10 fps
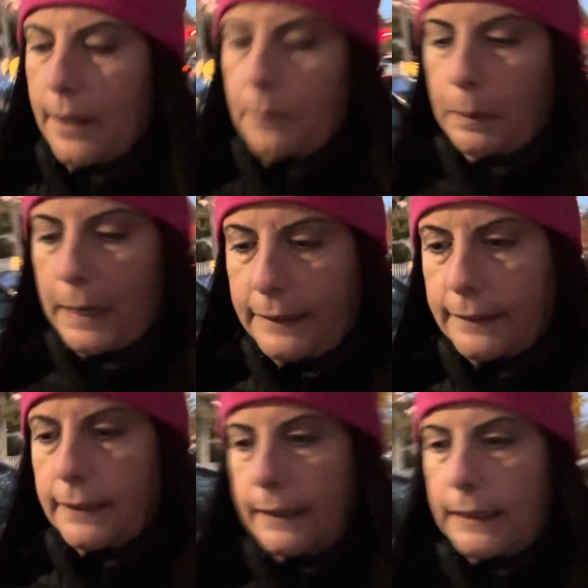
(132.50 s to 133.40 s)

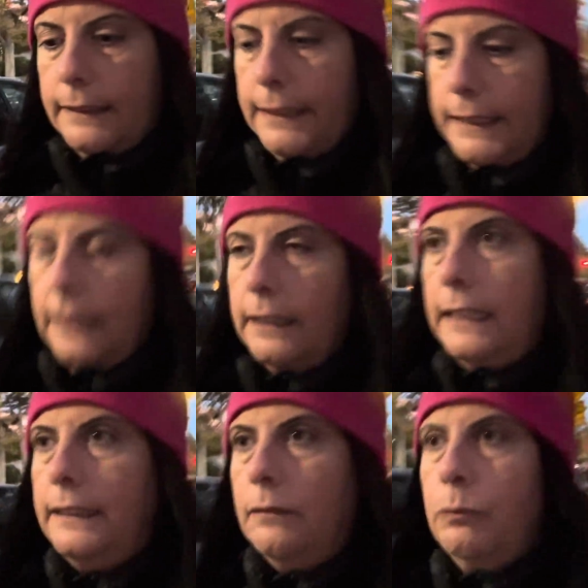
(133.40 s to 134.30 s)
but it
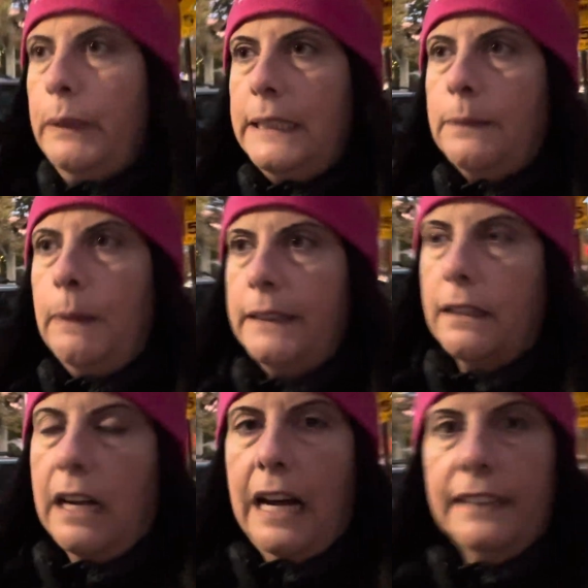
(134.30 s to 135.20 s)
really spells
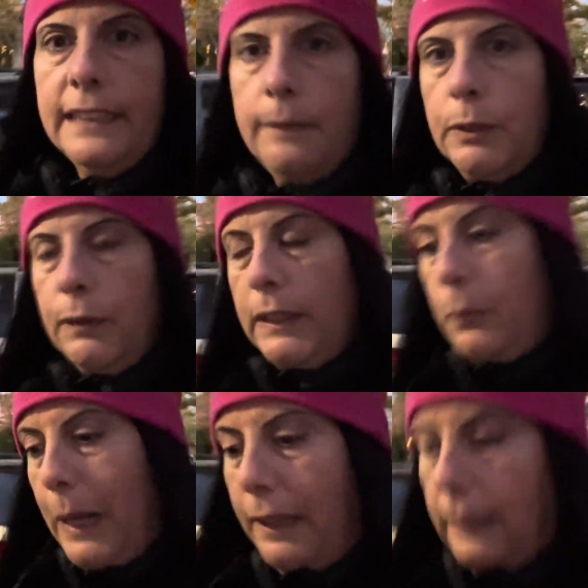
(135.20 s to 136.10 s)
out concepts really
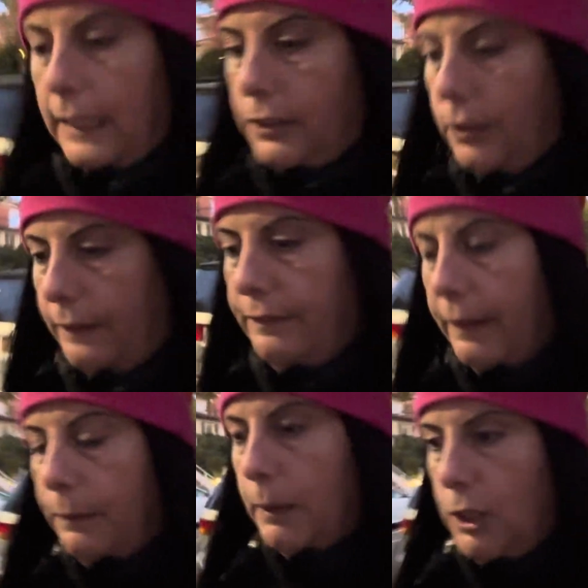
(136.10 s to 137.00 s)
well. And so I
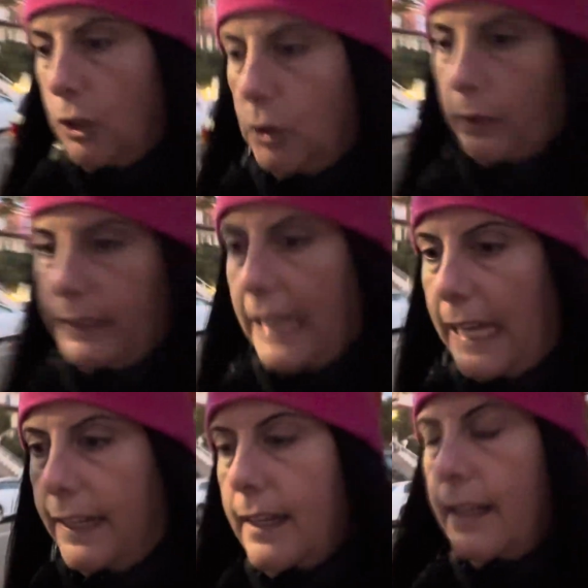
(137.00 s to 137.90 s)
very much enjoyed that.